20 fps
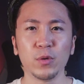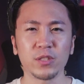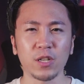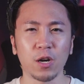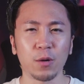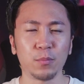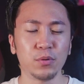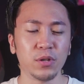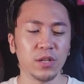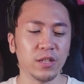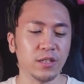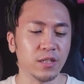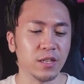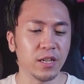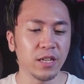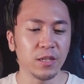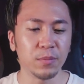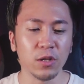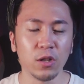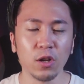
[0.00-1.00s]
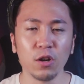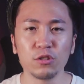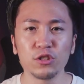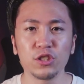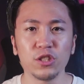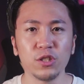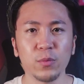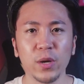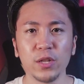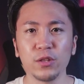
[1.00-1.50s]
which I'll put in the link below,
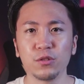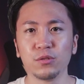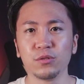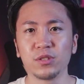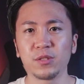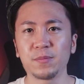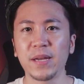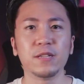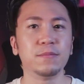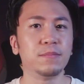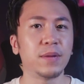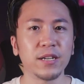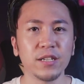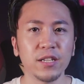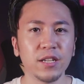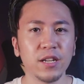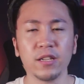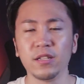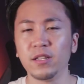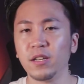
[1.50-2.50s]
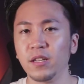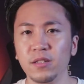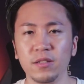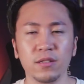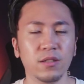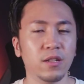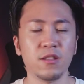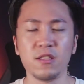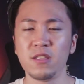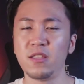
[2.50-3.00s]
she went to spend the money
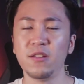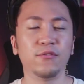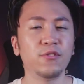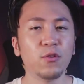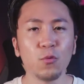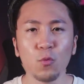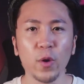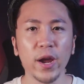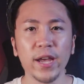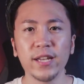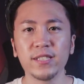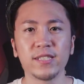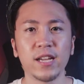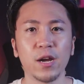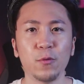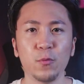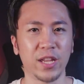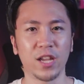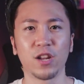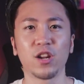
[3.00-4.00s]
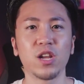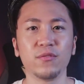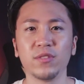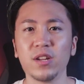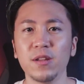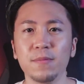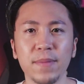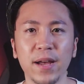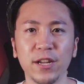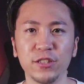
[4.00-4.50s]
in different ways that we cannot
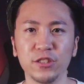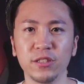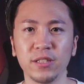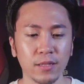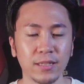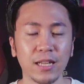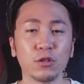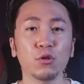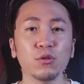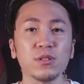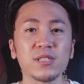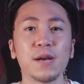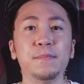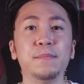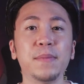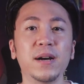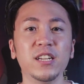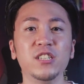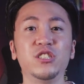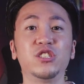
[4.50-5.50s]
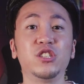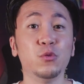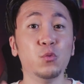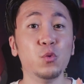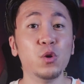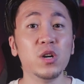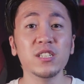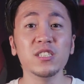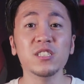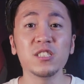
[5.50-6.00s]
even imagine. Now those are money she
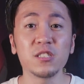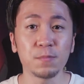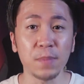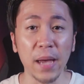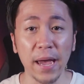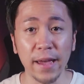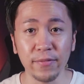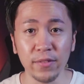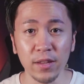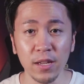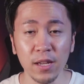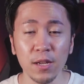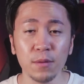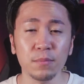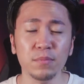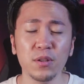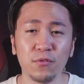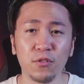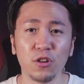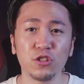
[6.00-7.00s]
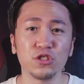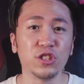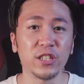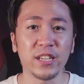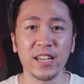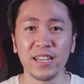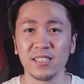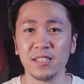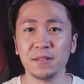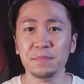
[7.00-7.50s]
wouldn't spend before she
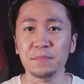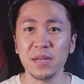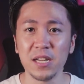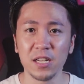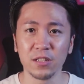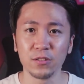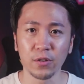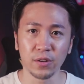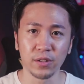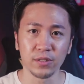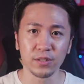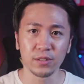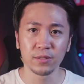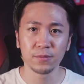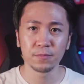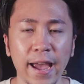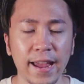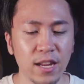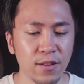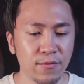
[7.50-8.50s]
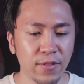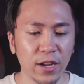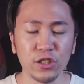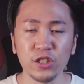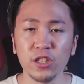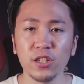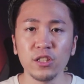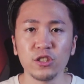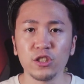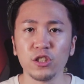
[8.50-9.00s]
get the $1 million. And
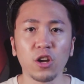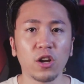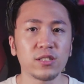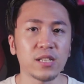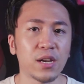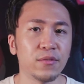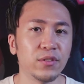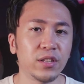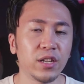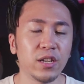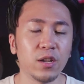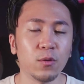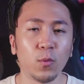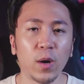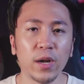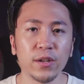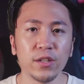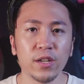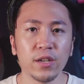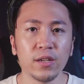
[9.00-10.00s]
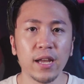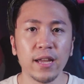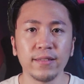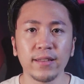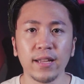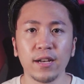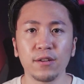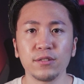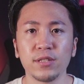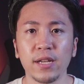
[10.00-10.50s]
eventually she lost everything in 1 year
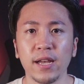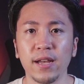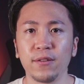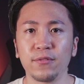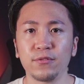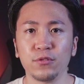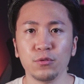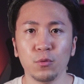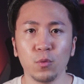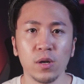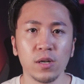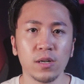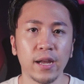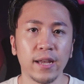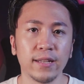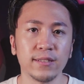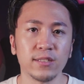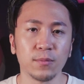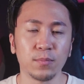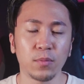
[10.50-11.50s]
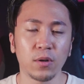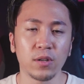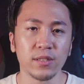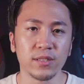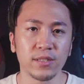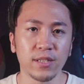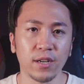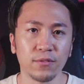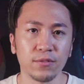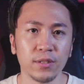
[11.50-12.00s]
and now have to work and support
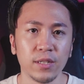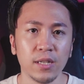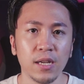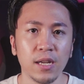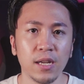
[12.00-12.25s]
herself.